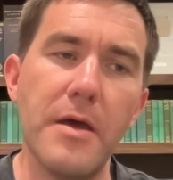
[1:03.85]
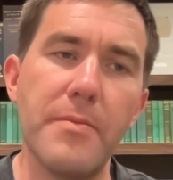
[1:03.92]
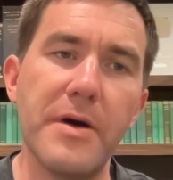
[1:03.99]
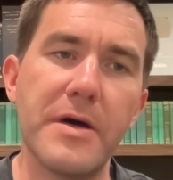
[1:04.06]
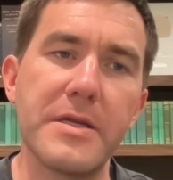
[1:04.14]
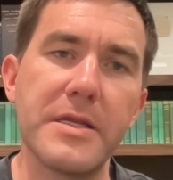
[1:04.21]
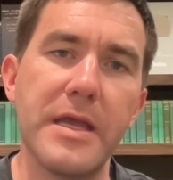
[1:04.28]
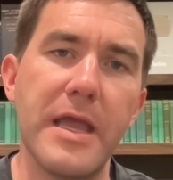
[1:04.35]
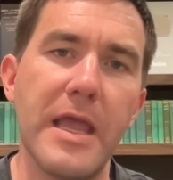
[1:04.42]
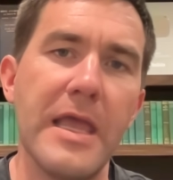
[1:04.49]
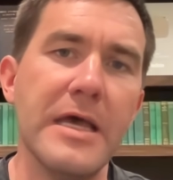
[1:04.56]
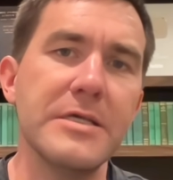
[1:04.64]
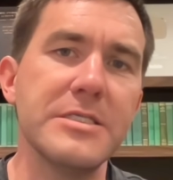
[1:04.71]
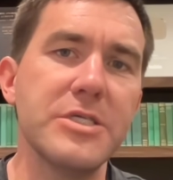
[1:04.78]
But
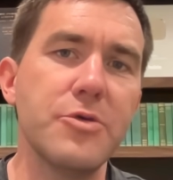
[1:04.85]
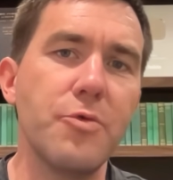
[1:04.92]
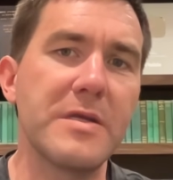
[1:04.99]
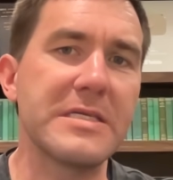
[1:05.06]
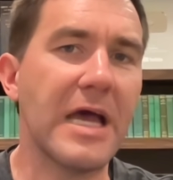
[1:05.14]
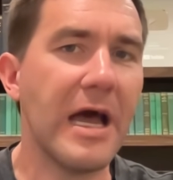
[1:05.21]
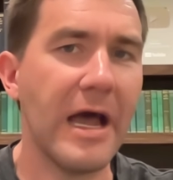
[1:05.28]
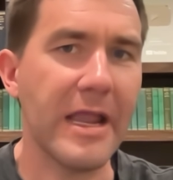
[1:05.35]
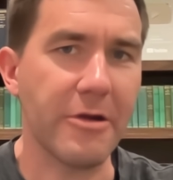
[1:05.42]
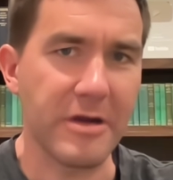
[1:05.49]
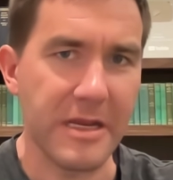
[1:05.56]
as you went higher in an